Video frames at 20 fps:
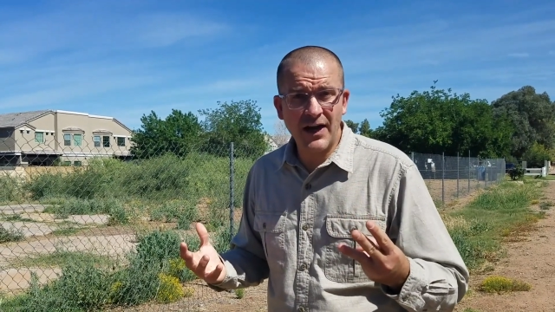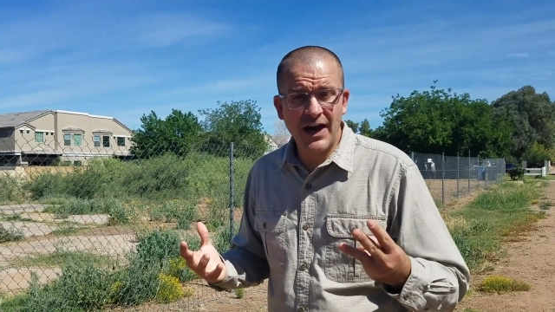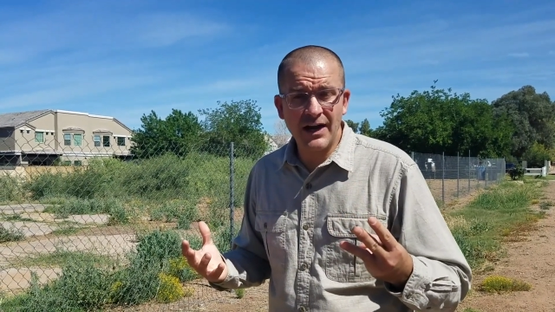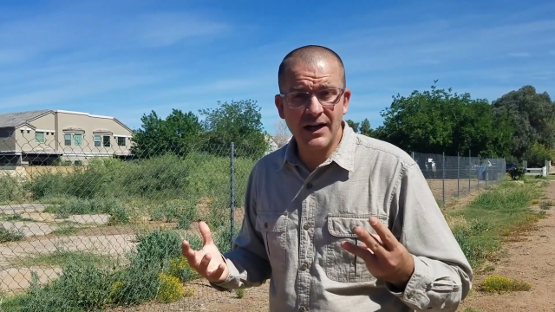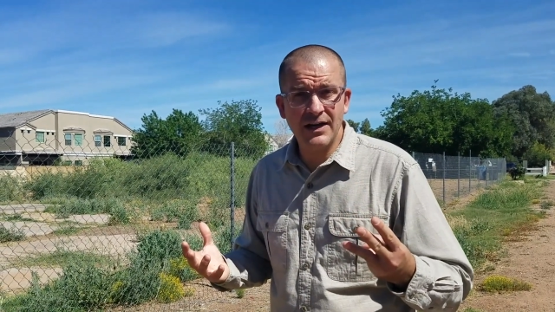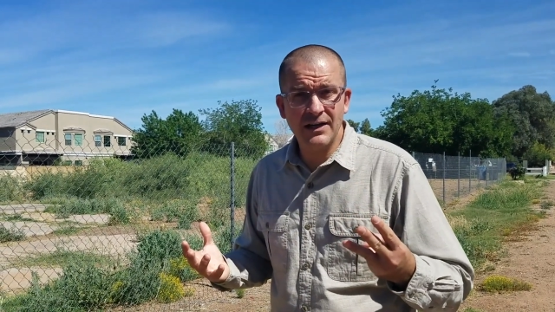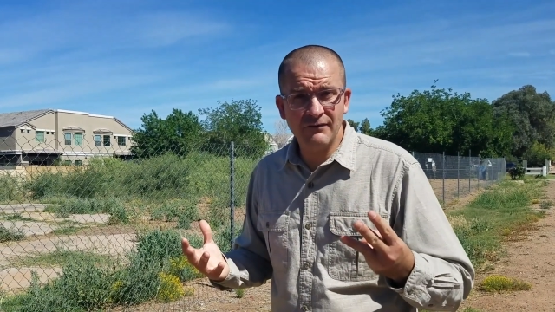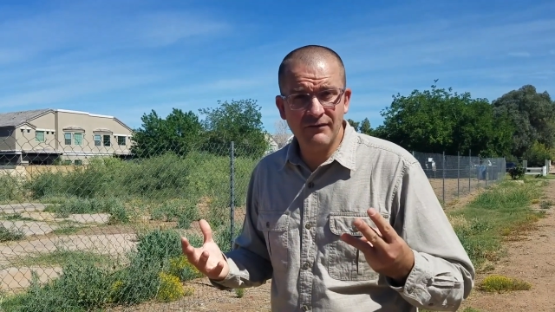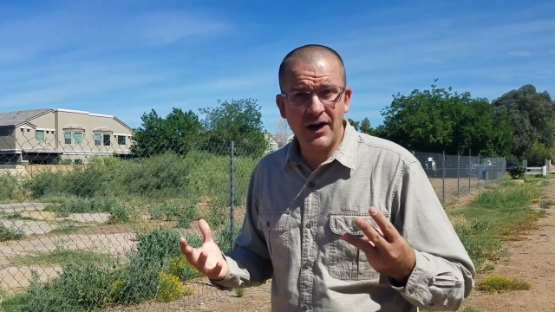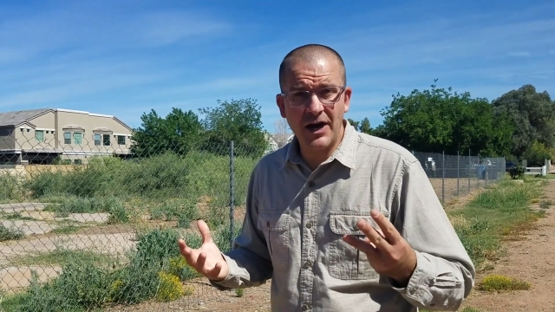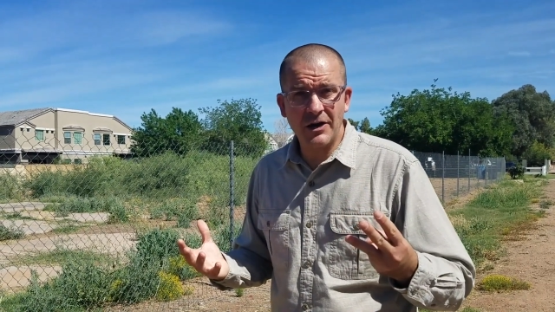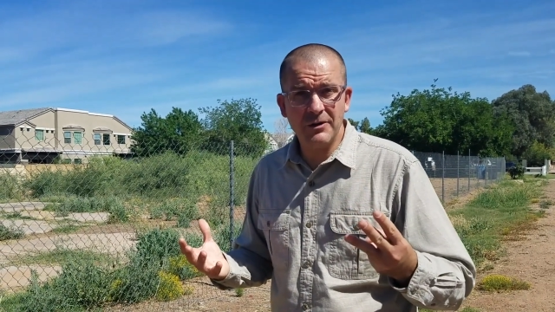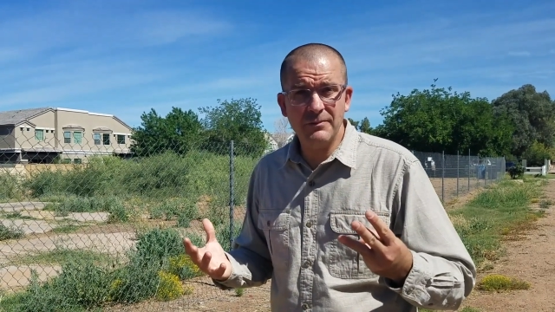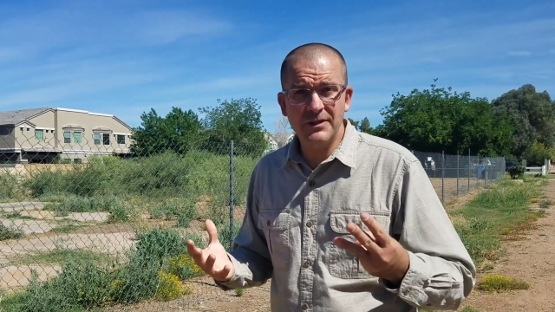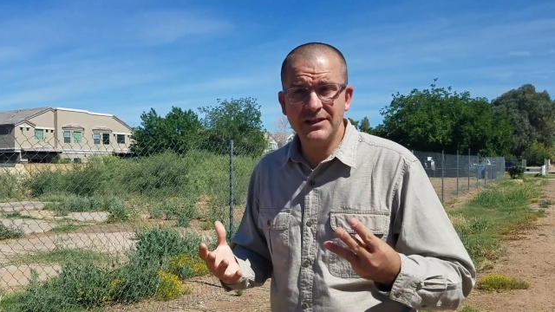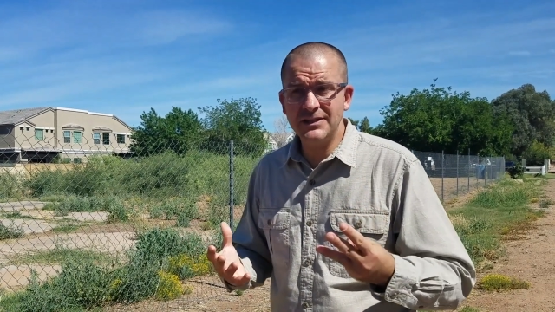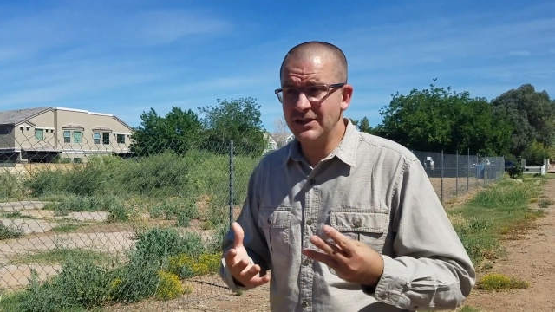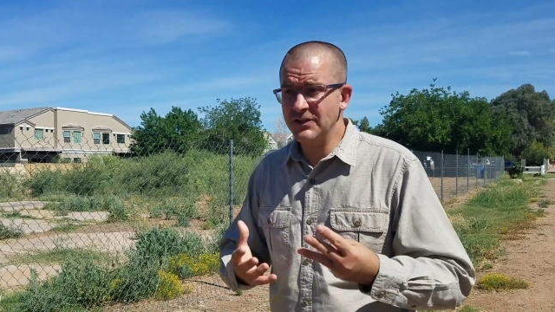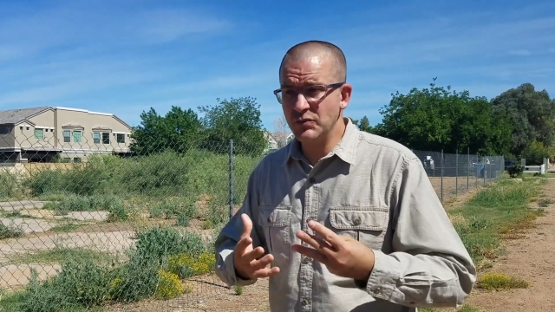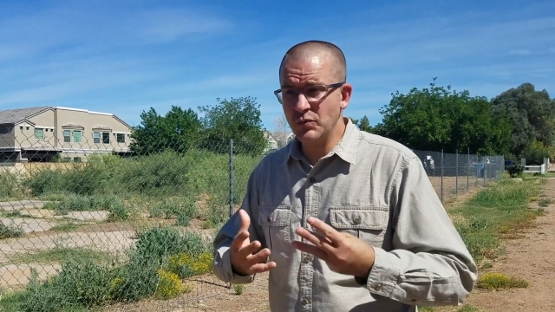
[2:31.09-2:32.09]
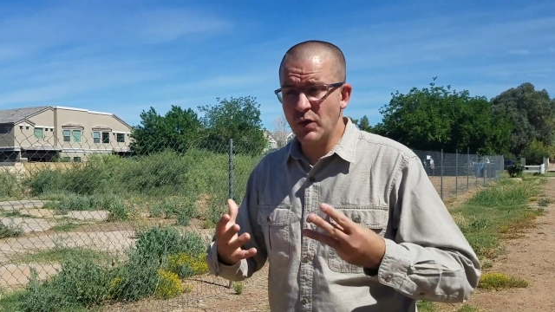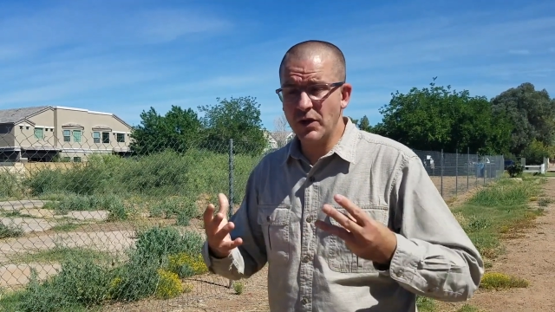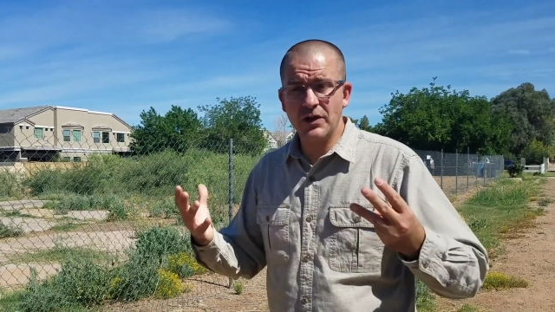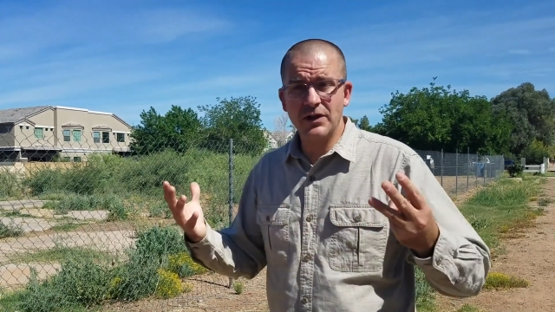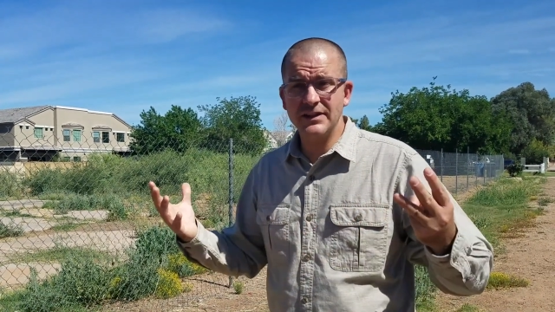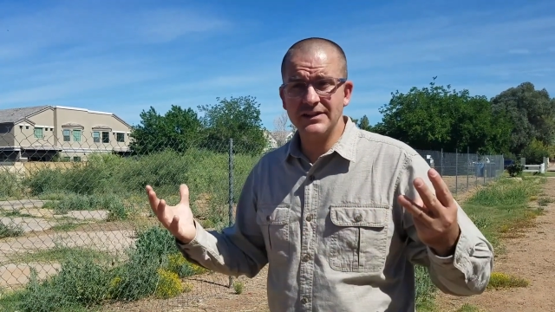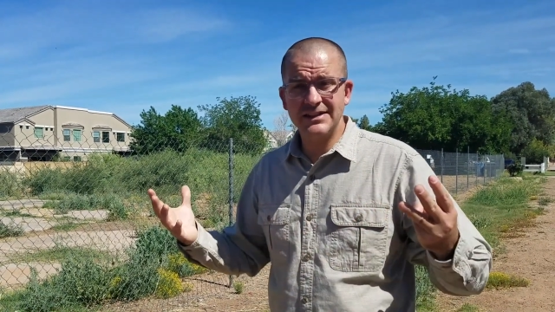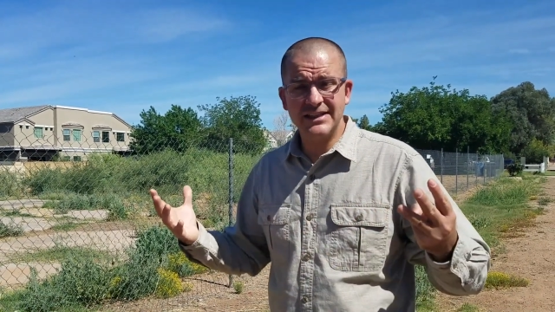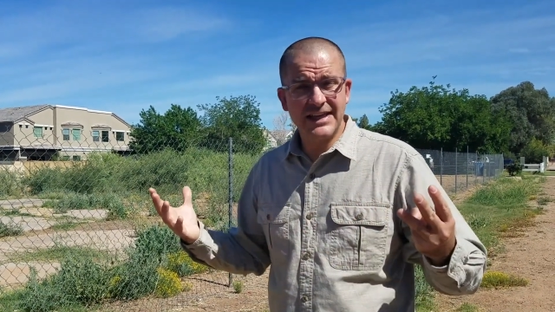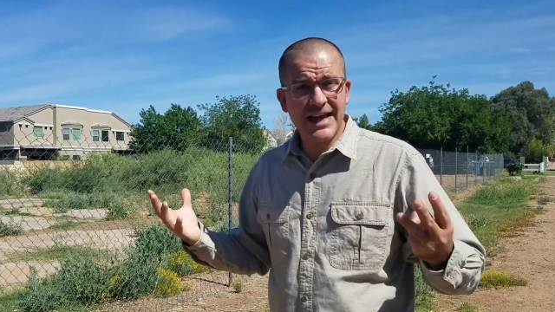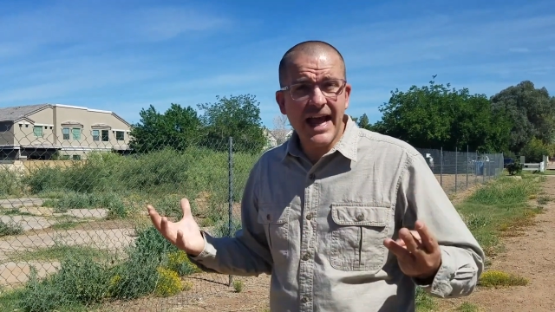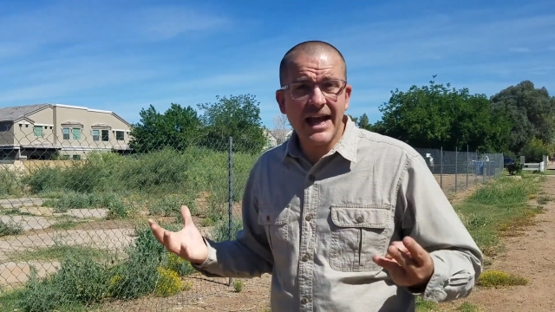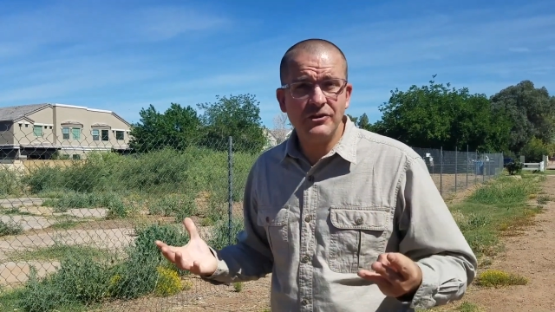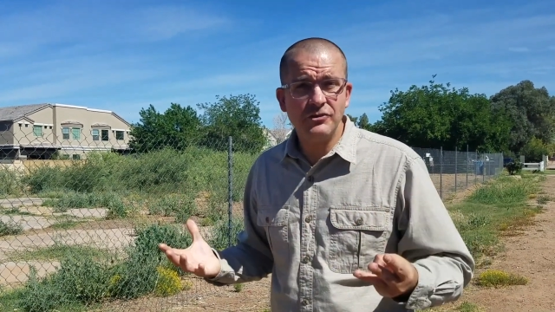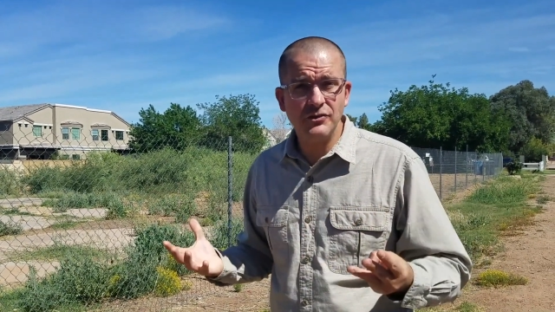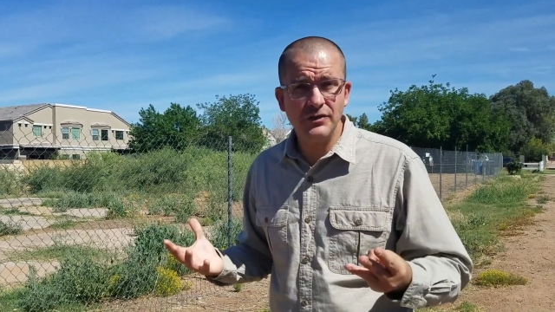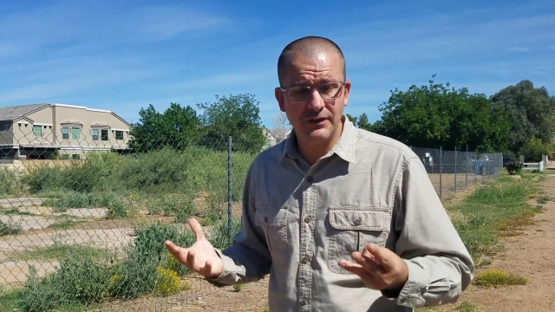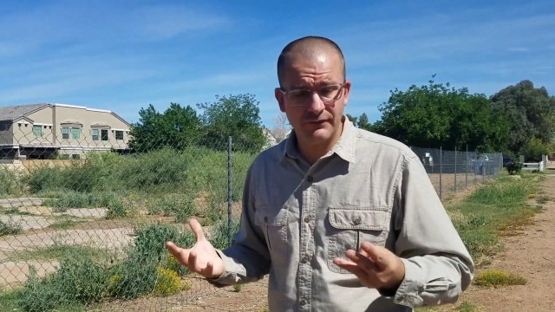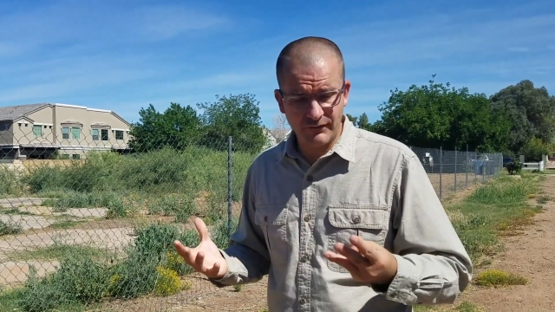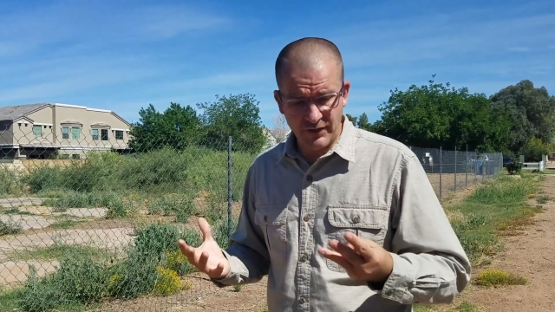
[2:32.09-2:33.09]
environment as well as a
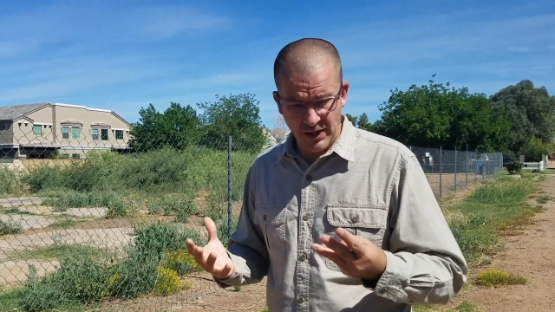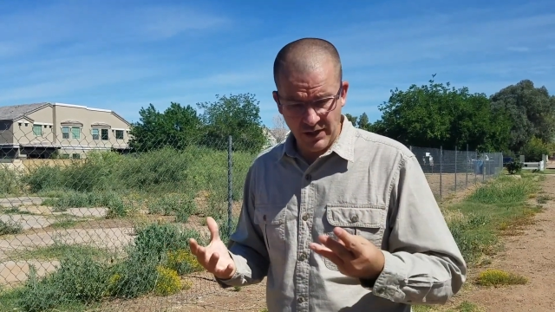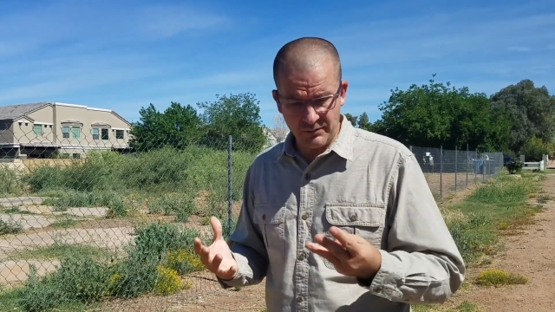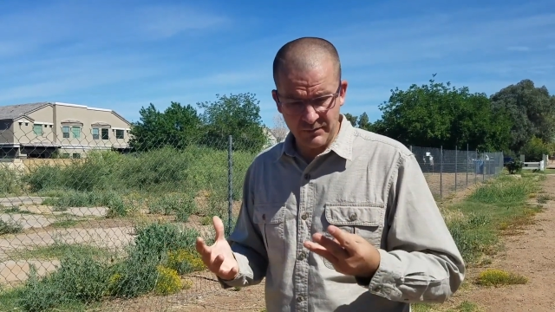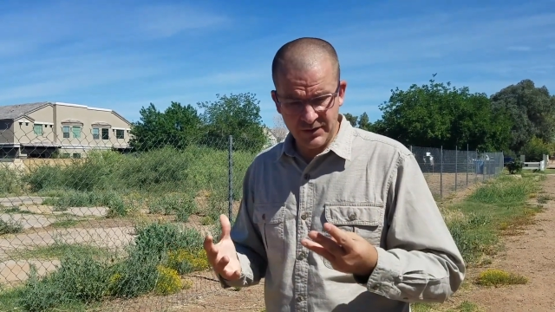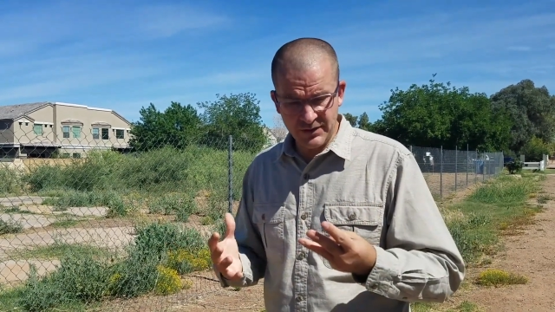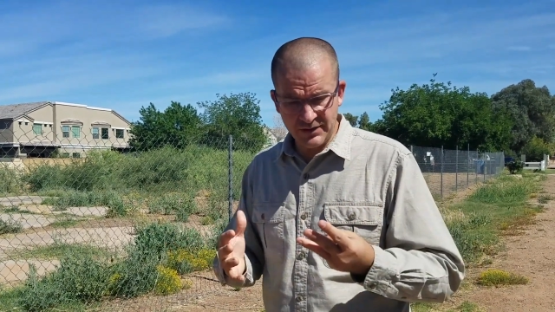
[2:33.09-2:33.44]
natural environment